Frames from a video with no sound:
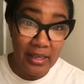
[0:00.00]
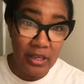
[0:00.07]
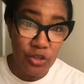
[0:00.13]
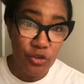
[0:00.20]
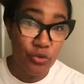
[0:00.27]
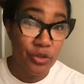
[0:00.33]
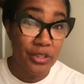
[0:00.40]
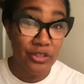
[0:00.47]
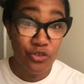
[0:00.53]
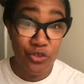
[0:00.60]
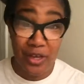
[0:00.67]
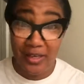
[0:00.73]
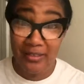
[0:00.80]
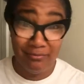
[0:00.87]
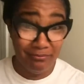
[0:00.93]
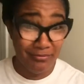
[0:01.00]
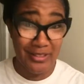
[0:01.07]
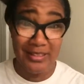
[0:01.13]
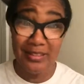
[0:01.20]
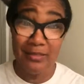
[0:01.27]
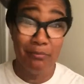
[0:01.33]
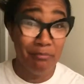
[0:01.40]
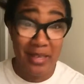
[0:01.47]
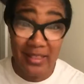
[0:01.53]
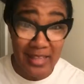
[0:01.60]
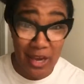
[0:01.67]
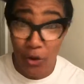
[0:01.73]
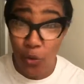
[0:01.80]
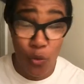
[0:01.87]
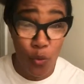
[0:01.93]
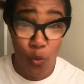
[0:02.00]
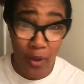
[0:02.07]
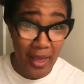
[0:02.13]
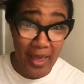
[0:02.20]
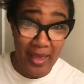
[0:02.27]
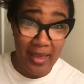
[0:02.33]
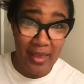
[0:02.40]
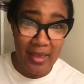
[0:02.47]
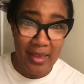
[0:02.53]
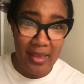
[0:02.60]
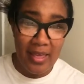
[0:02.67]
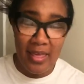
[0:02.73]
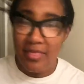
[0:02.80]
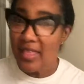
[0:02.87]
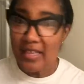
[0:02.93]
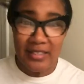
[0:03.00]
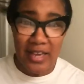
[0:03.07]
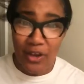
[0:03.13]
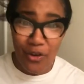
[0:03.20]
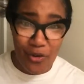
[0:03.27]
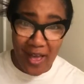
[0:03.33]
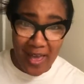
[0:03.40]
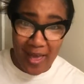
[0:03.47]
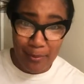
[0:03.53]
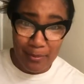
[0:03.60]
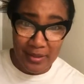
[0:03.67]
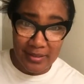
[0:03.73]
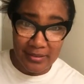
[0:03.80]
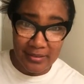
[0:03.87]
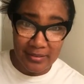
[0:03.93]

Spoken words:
You're going to try to just make that go away. That's not going to happen.